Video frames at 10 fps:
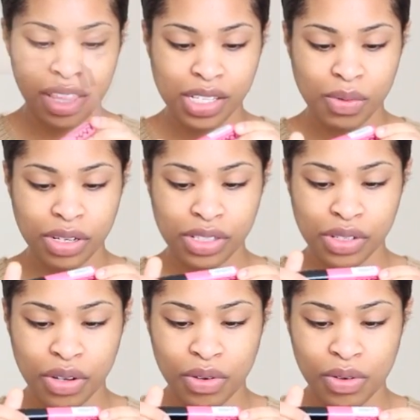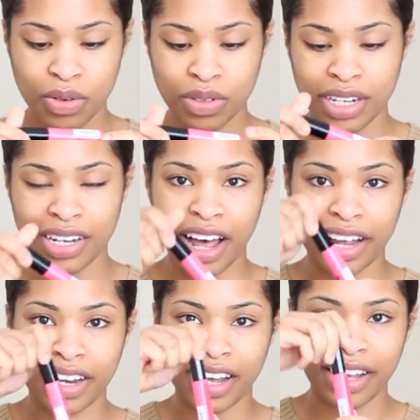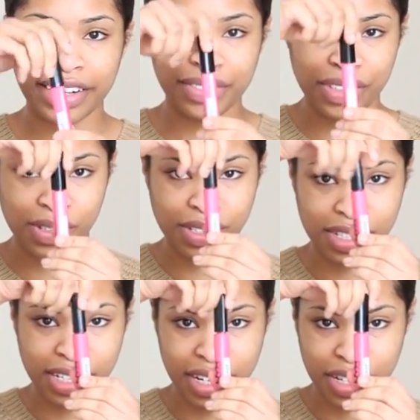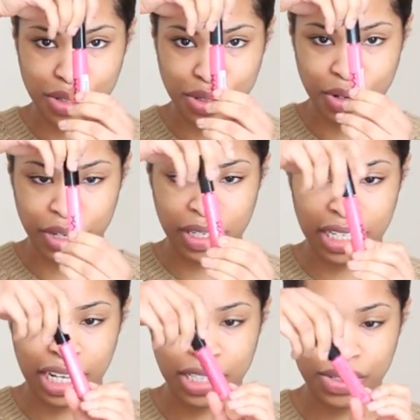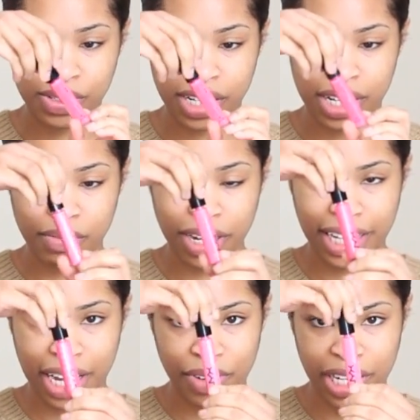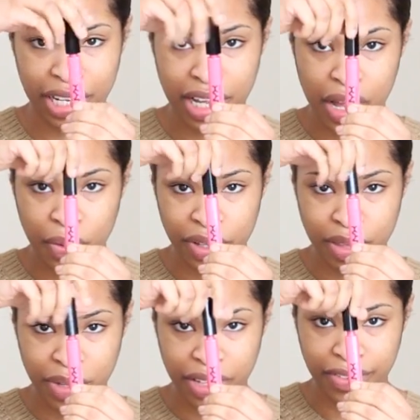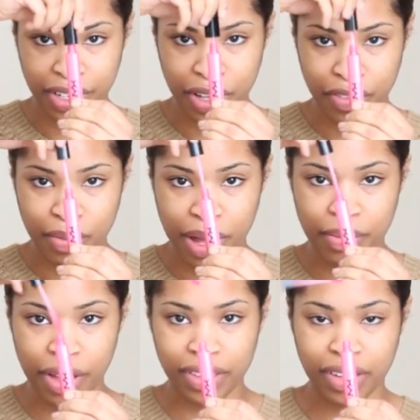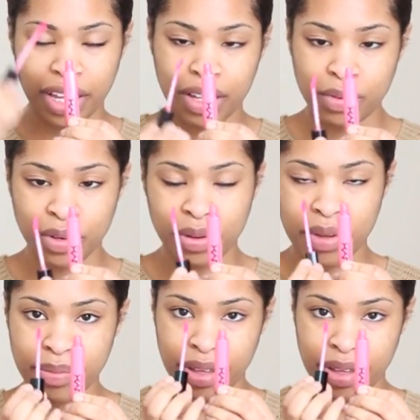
This one's called Lala, and I've used this in the tutorial. I used it in my Get Ready With Me video for my birthday, wore it on my